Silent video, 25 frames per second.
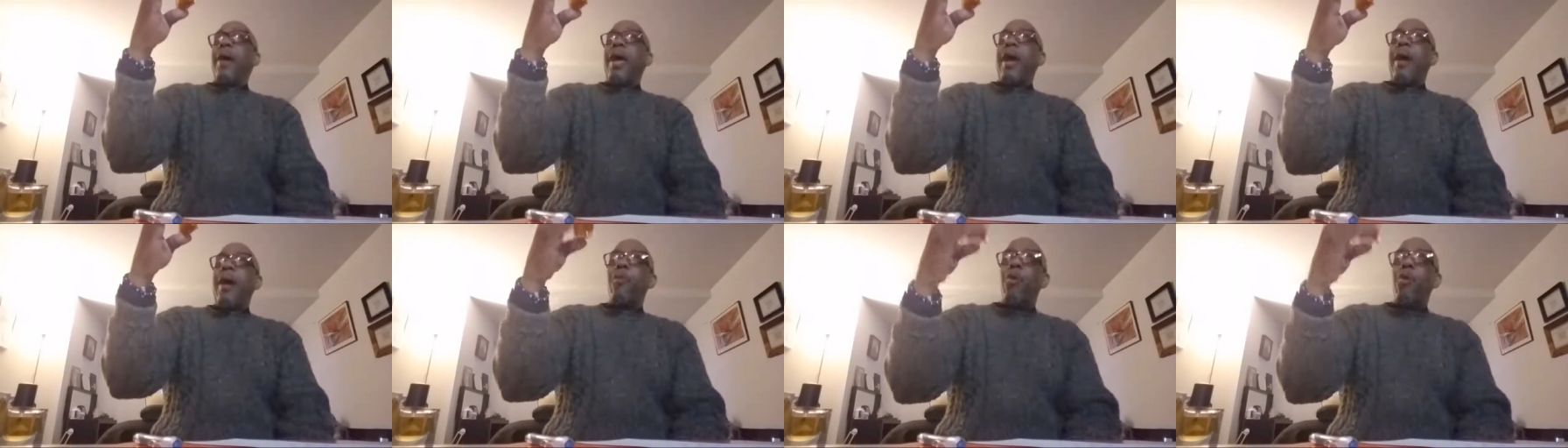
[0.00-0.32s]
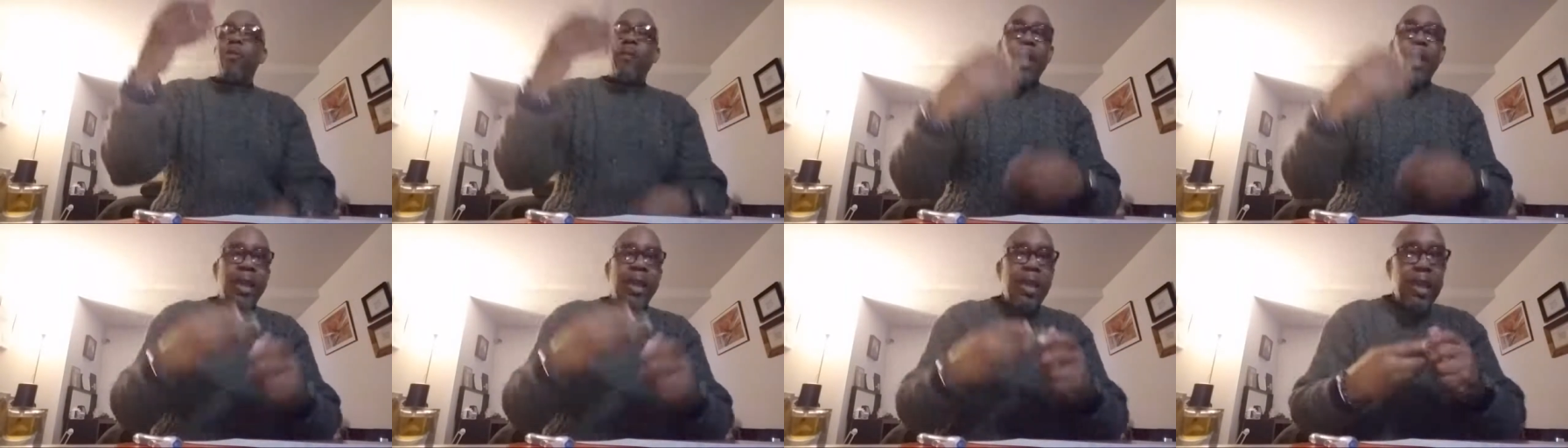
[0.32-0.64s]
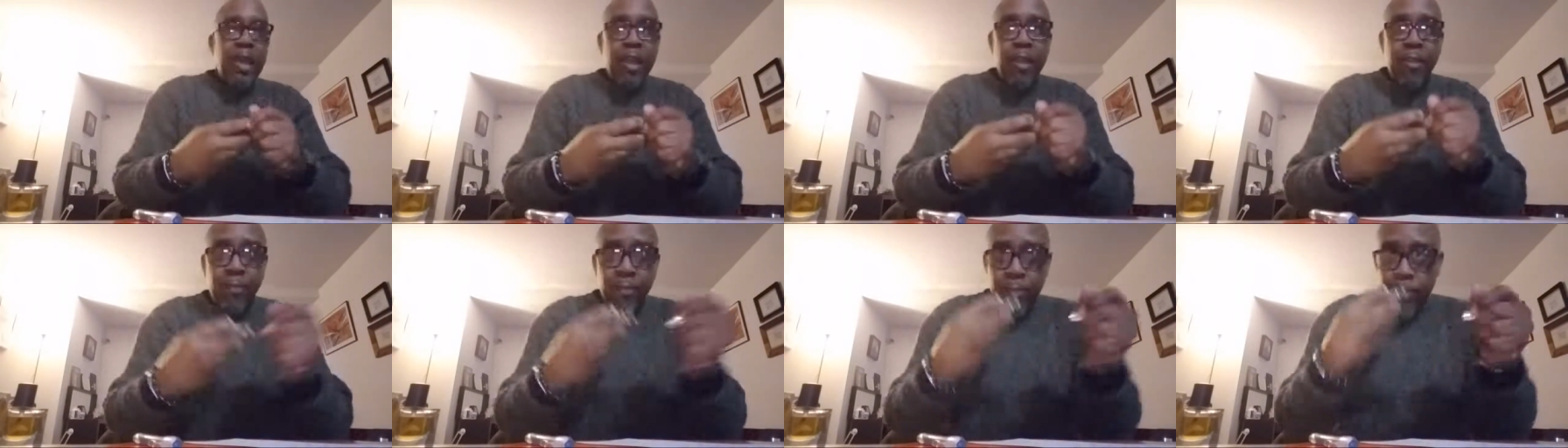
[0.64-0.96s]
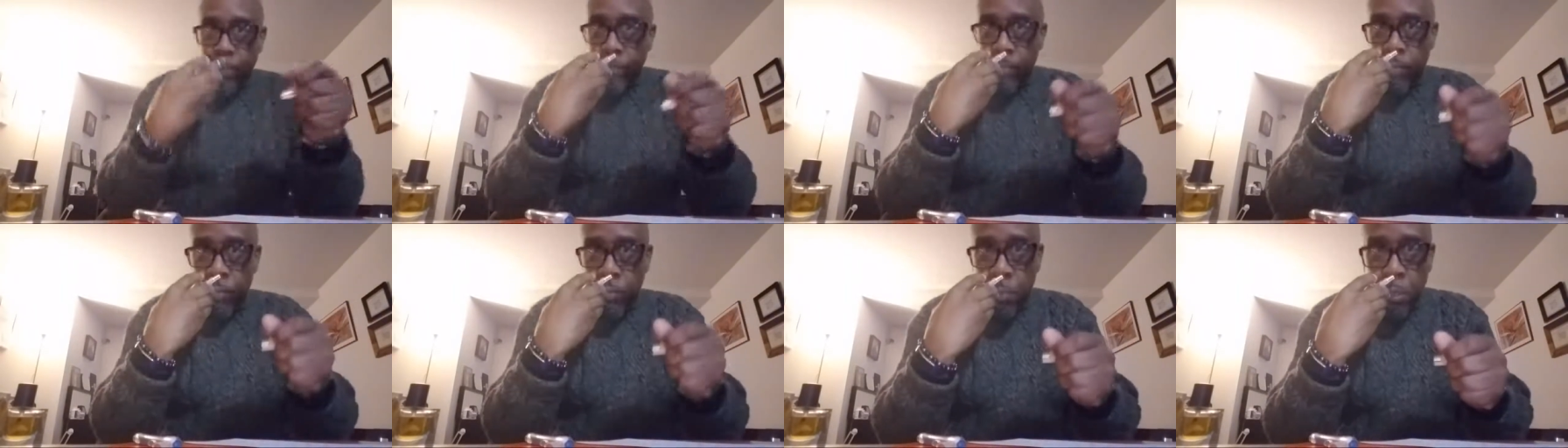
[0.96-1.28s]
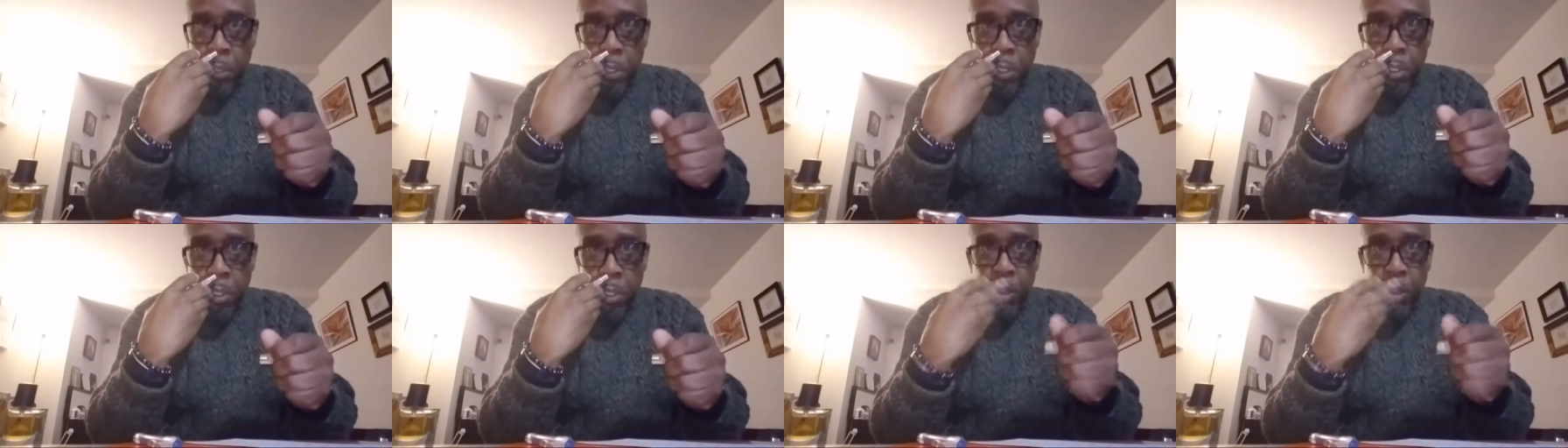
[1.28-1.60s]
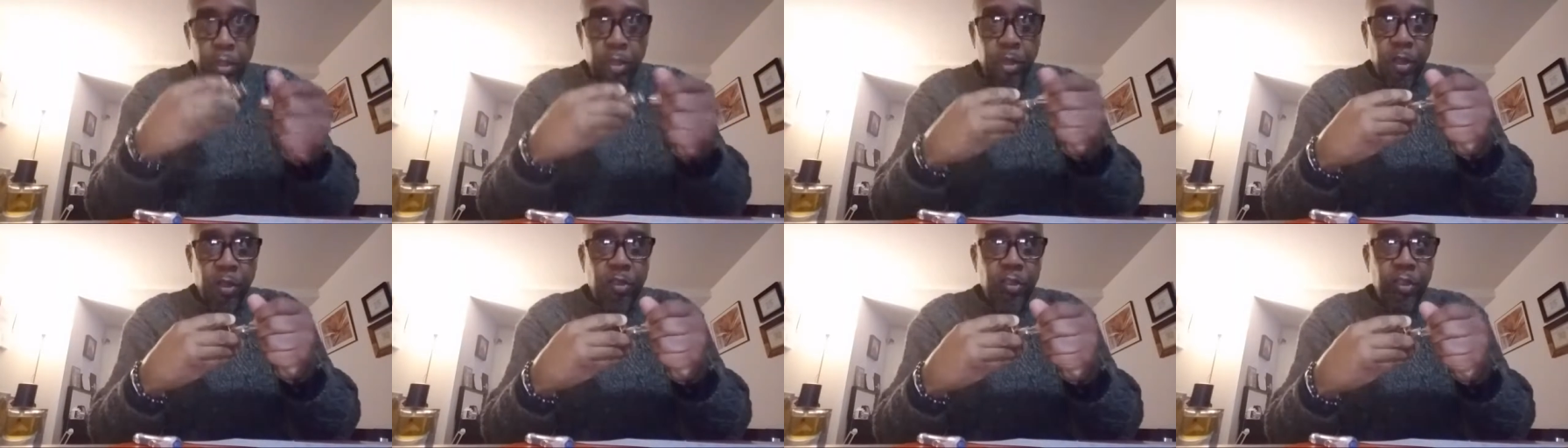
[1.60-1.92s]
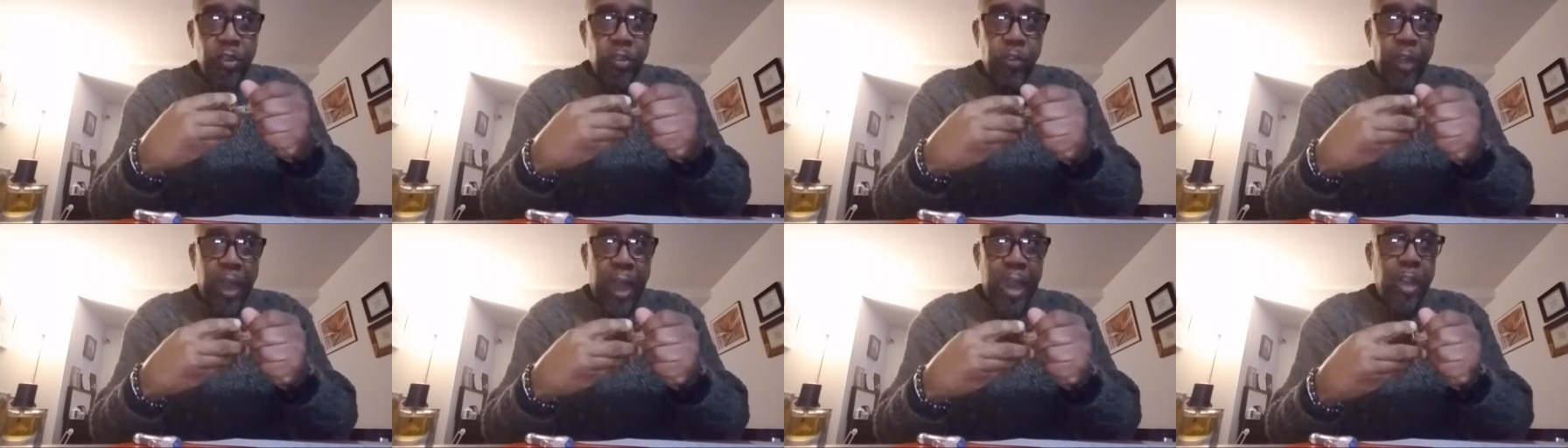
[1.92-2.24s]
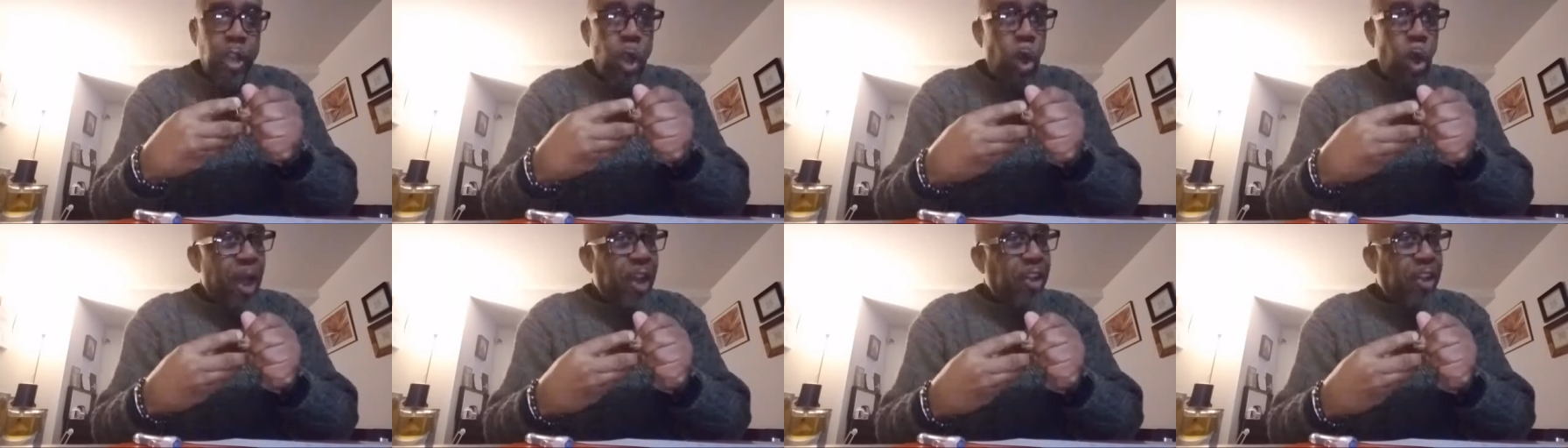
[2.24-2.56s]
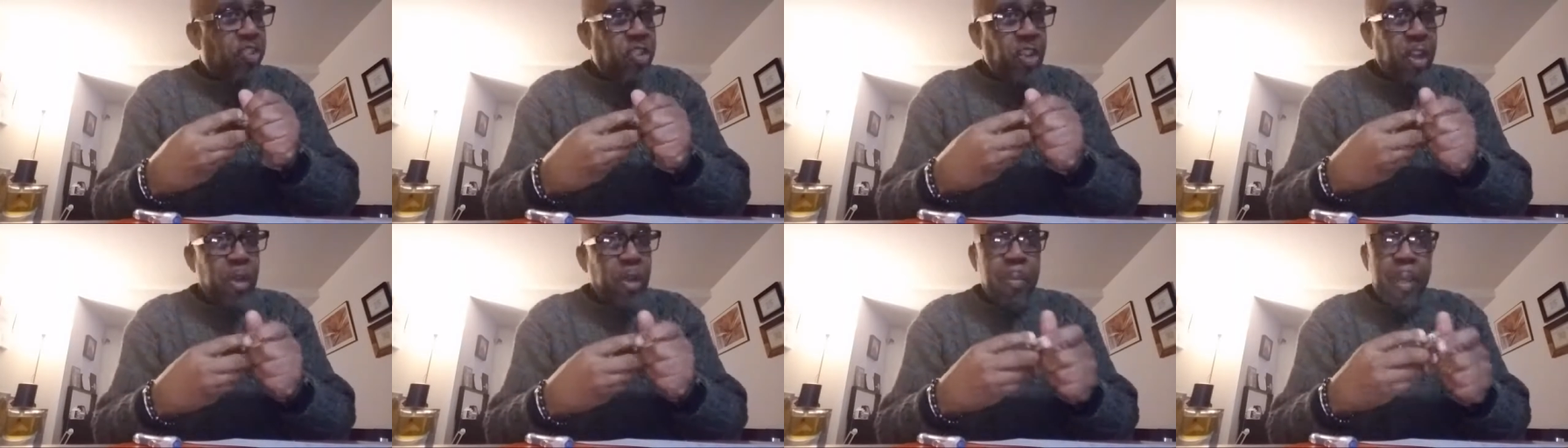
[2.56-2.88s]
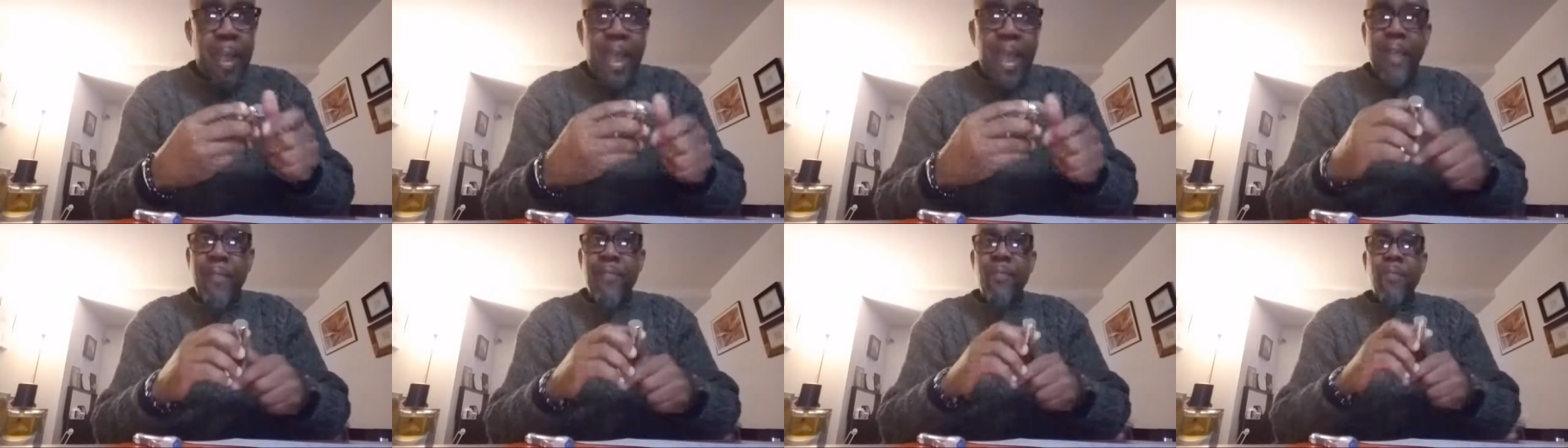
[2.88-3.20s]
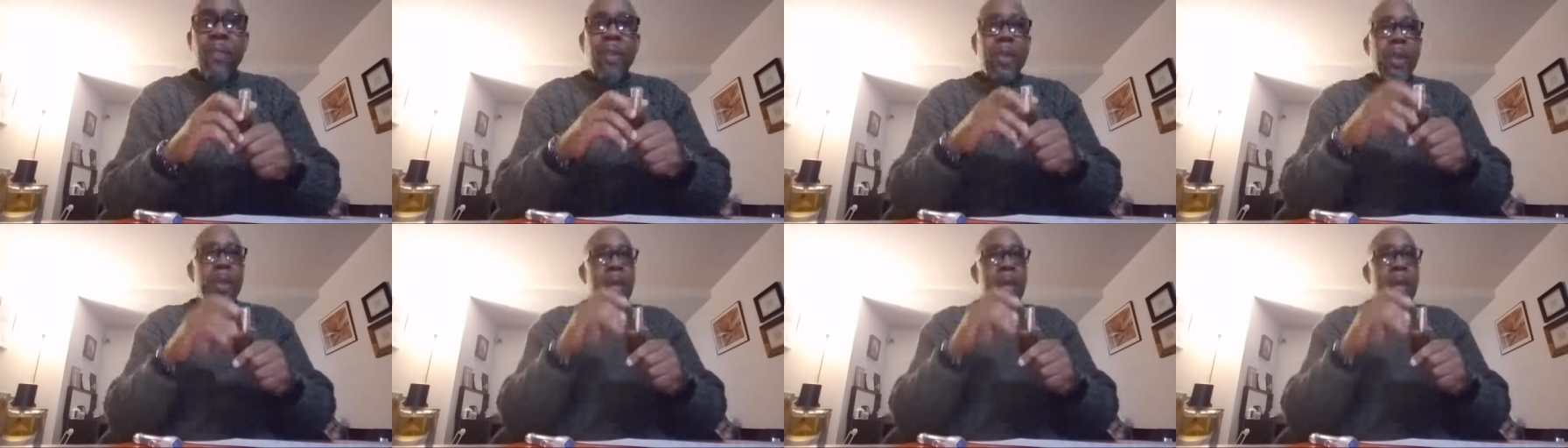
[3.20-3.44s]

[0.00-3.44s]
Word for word: bad boy right here. This is the, I know I should, man.